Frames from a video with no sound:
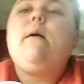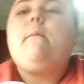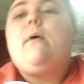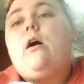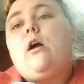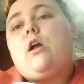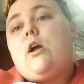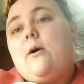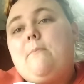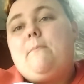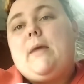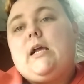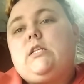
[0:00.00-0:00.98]
But
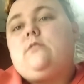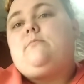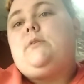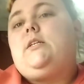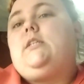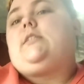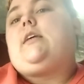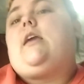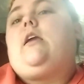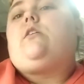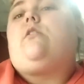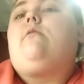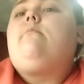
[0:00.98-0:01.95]
come back to Brittany's
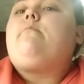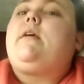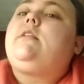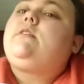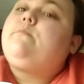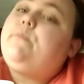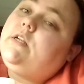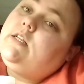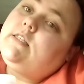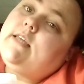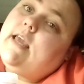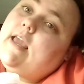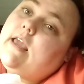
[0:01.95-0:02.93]
game. Come back to Brittany's
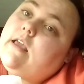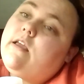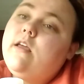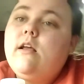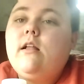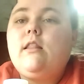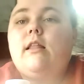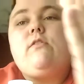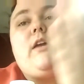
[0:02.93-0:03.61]
game. Love